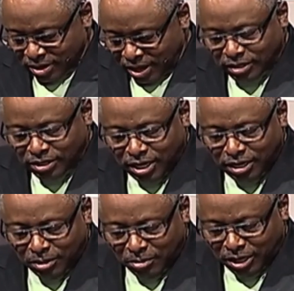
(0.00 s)
I'll tell you
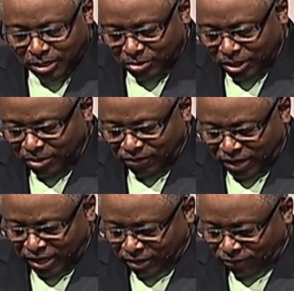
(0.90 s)
in a minute, but let me
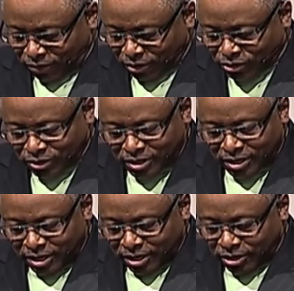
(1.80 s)
find it first.
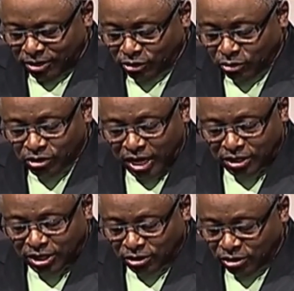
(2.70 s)
As soon as I
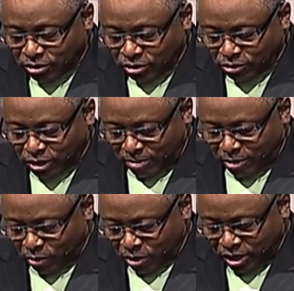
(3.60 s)
tell you, you'll tell me
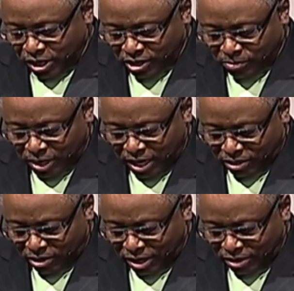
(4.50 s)
where it is, but I
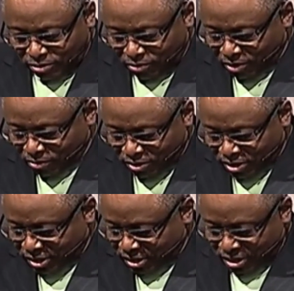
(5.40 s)
thought I knew where it was.
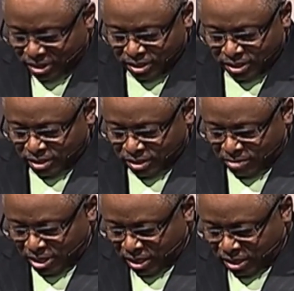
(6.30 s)

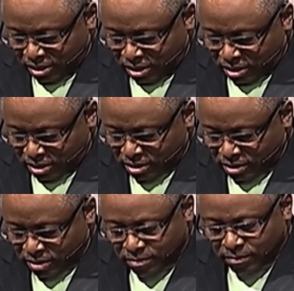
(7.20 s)
My goodness.
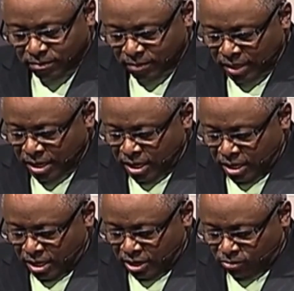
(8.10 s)

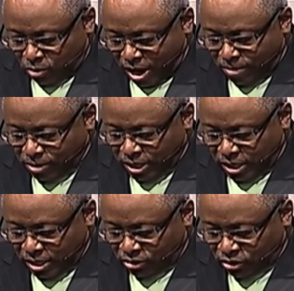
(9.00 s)
It's probably
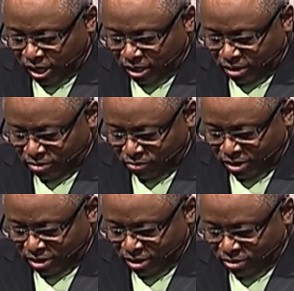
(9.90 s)
in 2
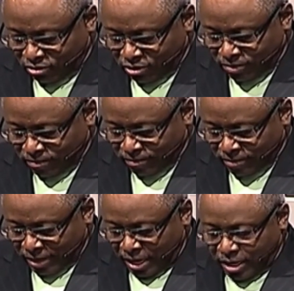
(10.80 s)
Corinthians.
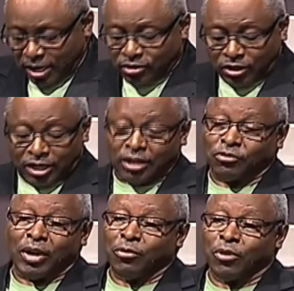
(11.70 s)
Yes, it is,
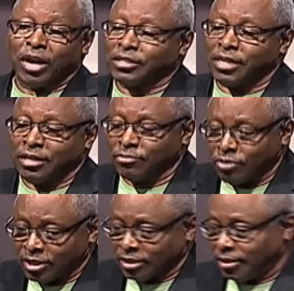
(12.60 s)
right where I said it
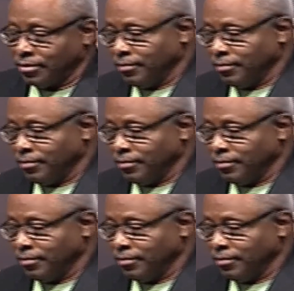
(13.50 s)
was.